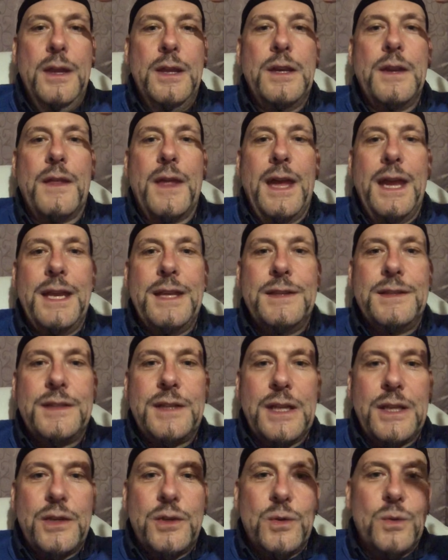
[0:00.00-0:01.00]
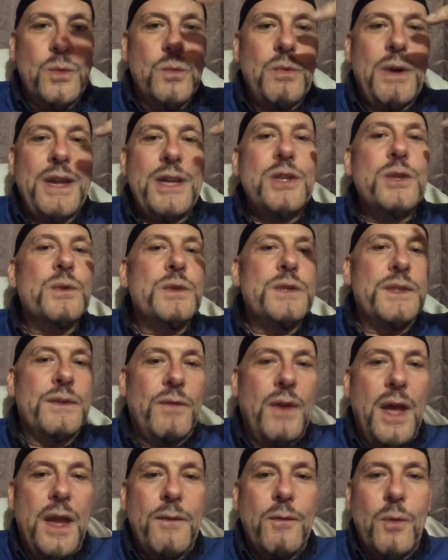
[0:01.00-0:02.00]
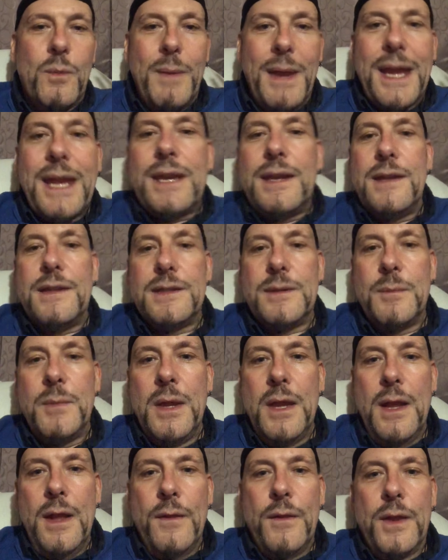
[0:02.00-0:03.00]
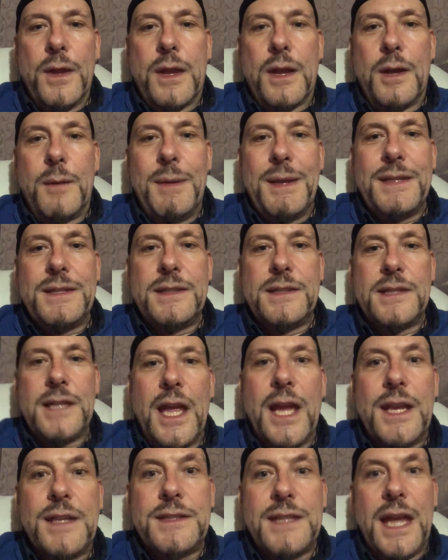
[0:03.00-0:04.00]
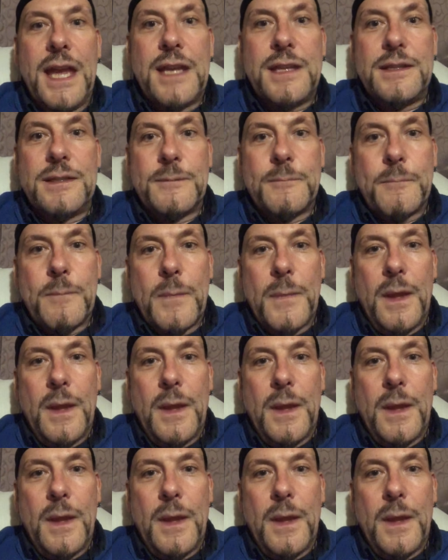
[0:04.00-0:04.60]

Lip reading: that instinctual racial survival mechanism that kind of makes us like sex,